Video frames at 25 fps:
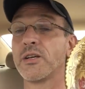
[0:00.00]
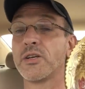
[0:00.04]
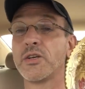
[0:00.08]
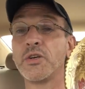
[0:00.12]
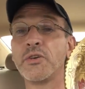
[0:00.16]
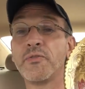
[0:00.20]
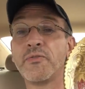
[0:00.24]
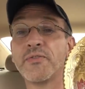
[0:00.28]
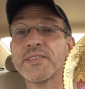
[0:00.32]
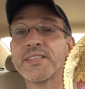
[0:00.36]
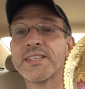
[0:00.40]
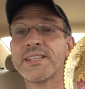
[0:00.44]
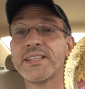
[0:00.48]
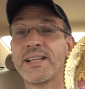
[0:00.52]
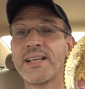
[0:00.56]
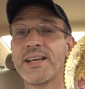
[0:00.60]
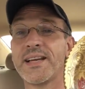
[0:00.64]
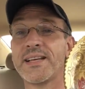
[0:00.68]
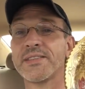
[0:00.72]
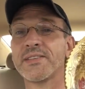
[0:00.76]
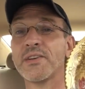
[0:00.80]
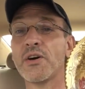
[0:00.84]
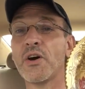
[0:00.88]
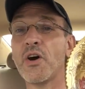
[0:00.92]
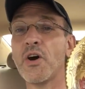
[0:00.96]
Goofus
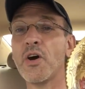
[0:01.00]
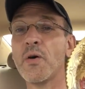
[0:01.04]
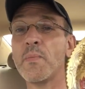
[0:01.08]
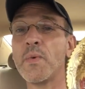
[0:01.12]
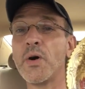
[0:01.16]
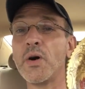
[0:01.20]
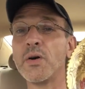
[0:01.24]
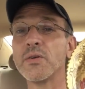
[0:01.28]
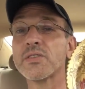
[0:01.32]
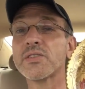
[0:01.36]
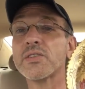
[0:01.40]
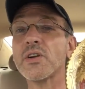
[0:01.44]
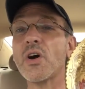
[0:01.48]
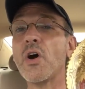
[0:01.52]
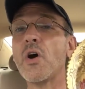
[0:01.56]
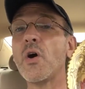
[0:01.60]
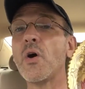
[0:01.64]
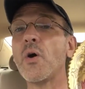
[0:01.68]
glass almost